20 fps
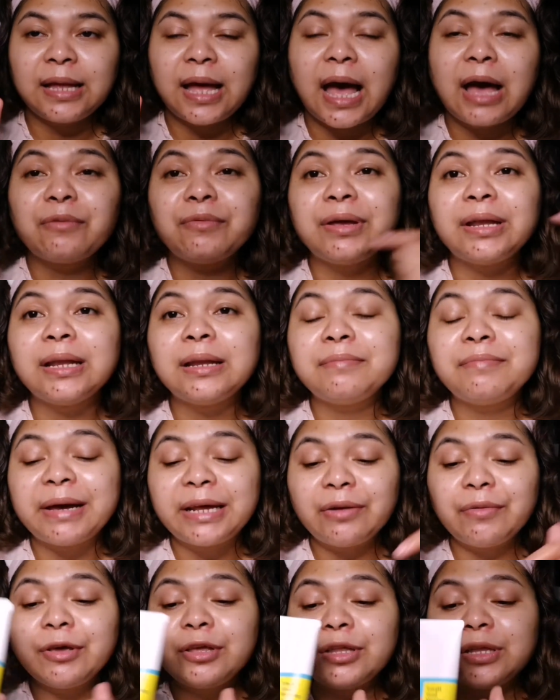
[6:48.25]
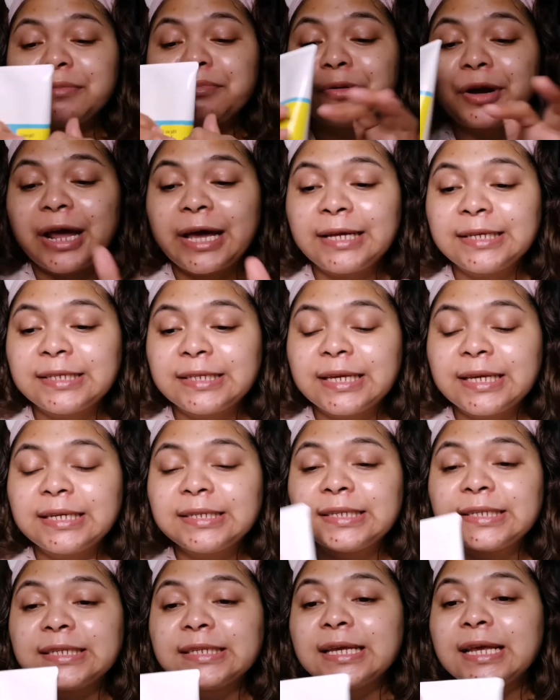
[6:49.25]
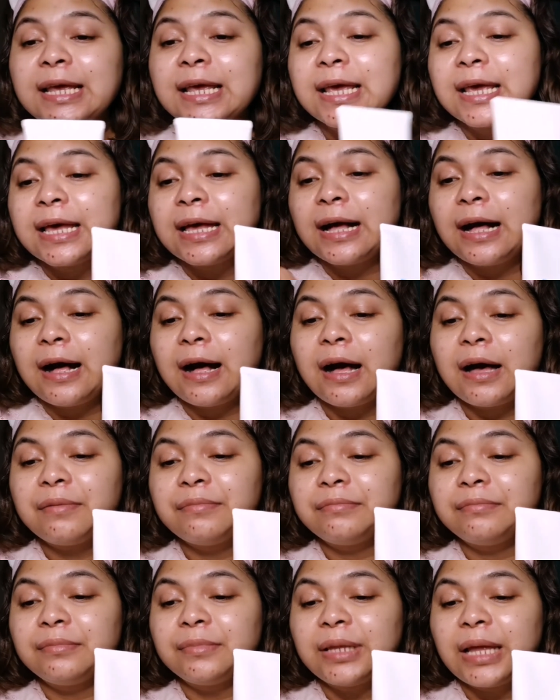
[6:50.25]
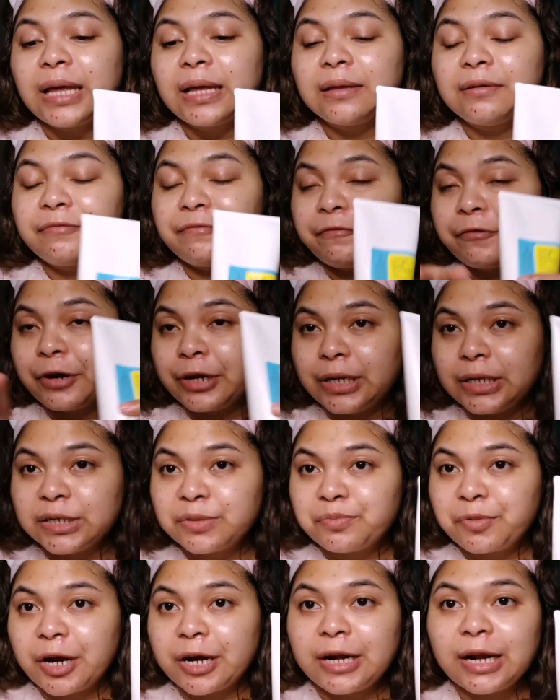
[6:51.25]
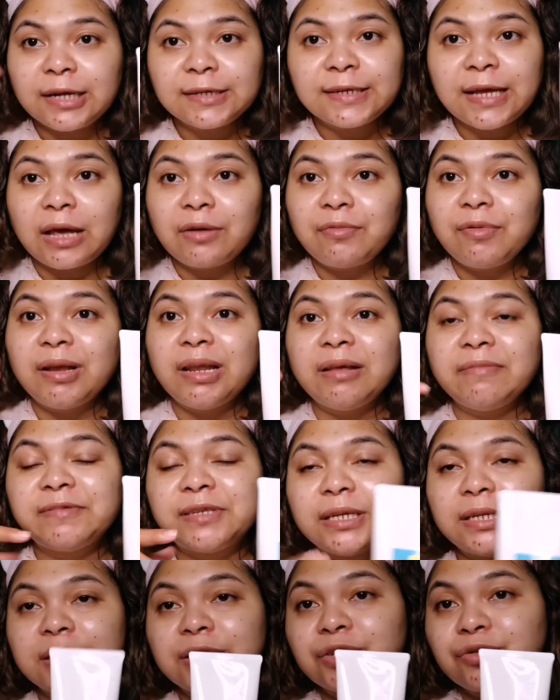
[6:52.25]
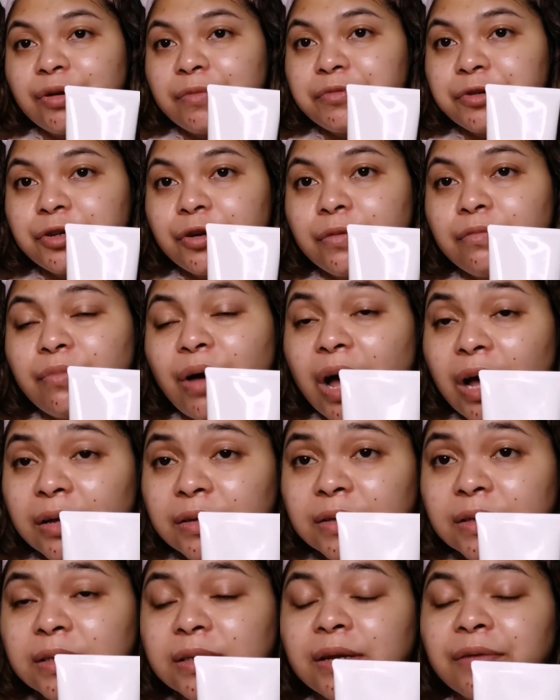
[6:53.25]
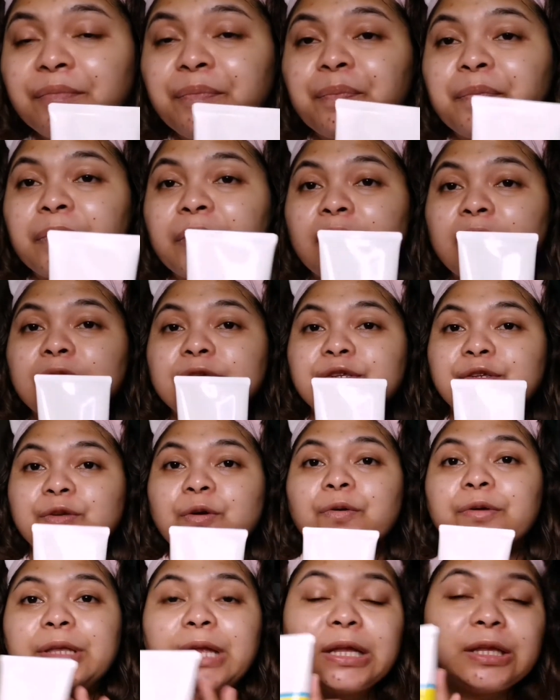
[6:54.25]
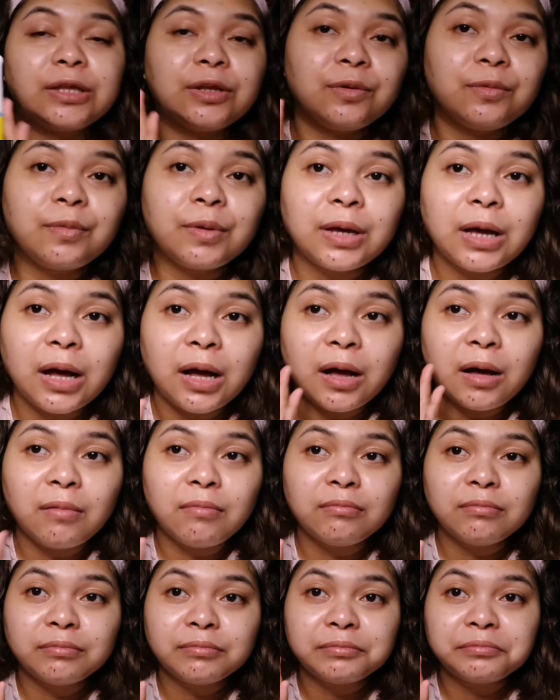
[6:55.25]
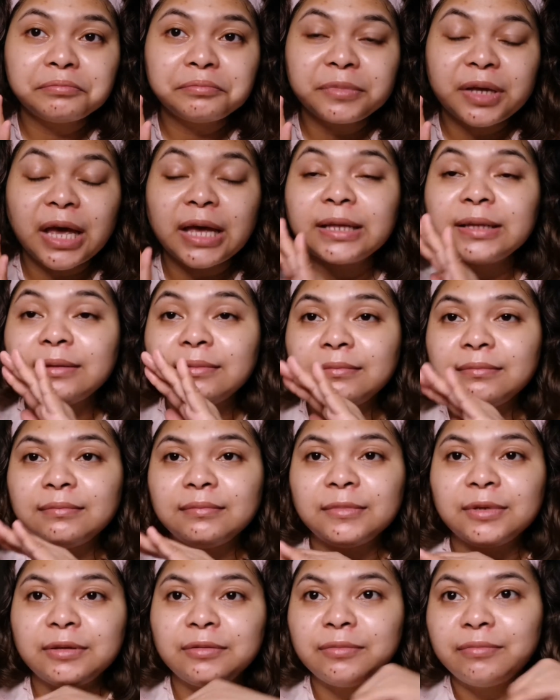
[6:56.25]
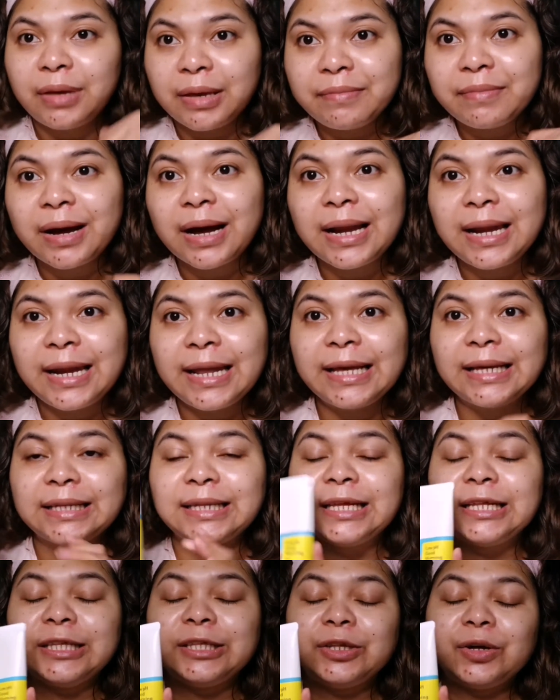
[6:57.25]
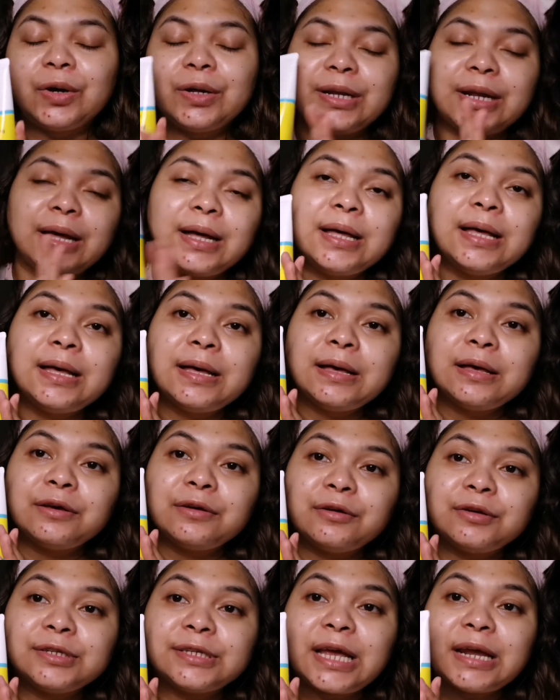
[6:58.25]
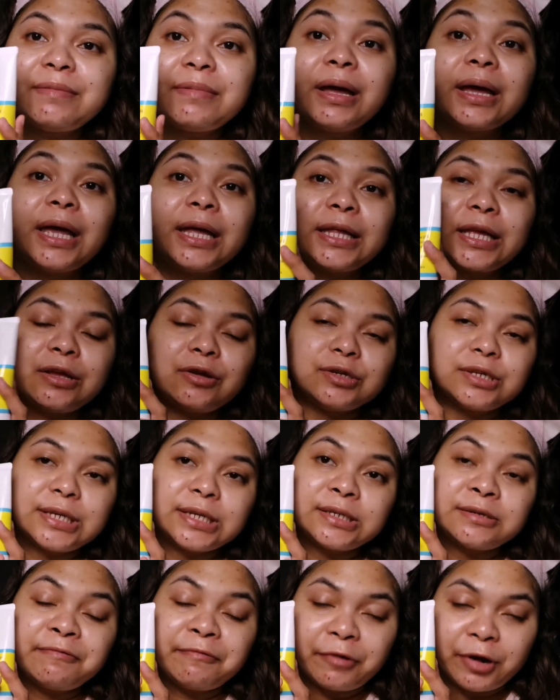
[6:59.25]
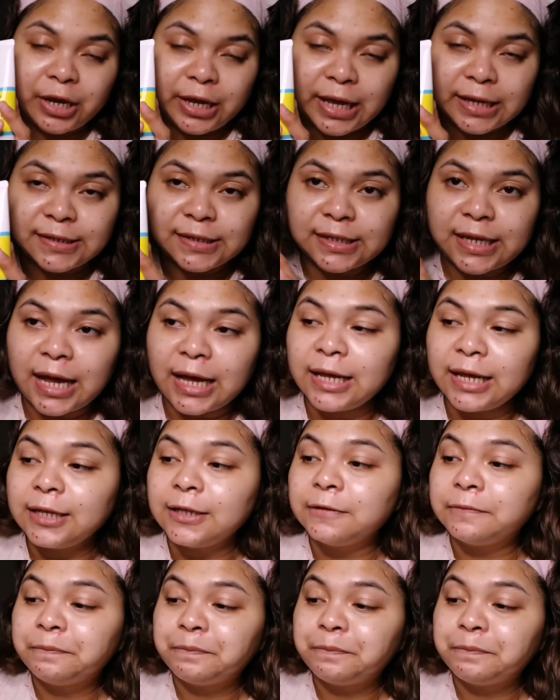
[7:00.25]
I will, by the way, the prices that for these products I will leave sa description box so that you and may mga link din do na kung saan makikita nyo sa for YesStyle.